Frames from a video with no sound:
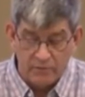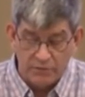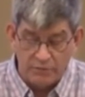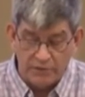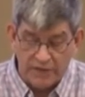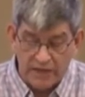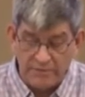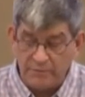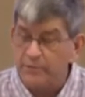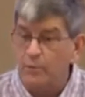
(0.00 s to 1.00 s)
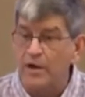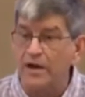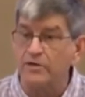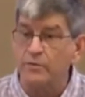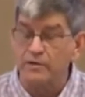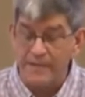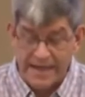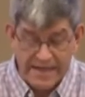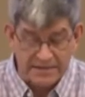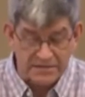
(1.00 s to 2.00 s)
You will not be required to wear a
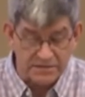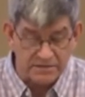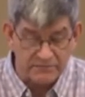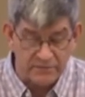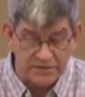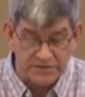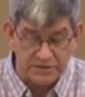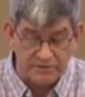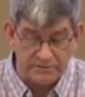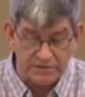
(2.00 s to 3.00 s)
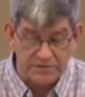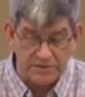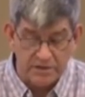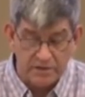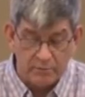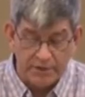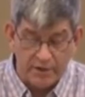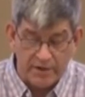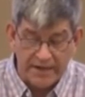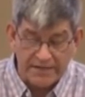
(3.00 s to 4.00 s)
mask for this service. We
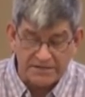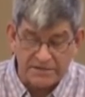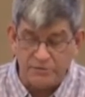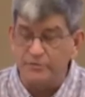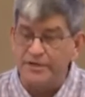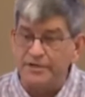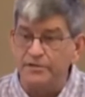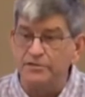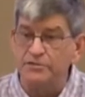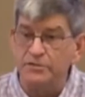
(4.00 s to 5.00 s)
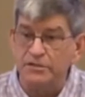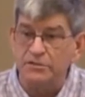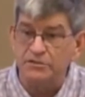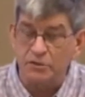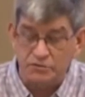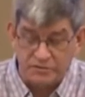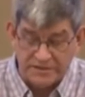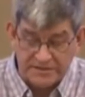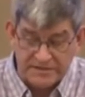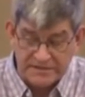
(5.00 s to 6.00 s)
are asking you to adhere to social
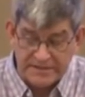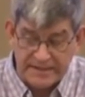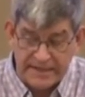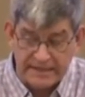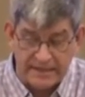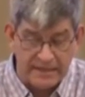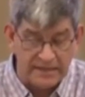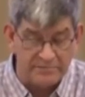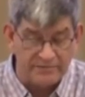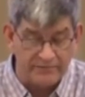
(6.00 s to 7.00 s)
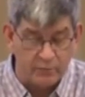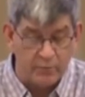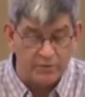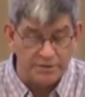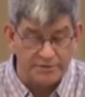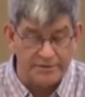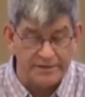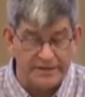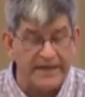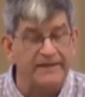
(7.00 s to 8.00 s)
distancing guidelines before,
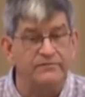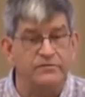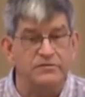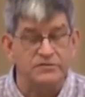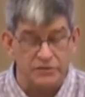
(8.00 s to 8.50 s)
during, and after the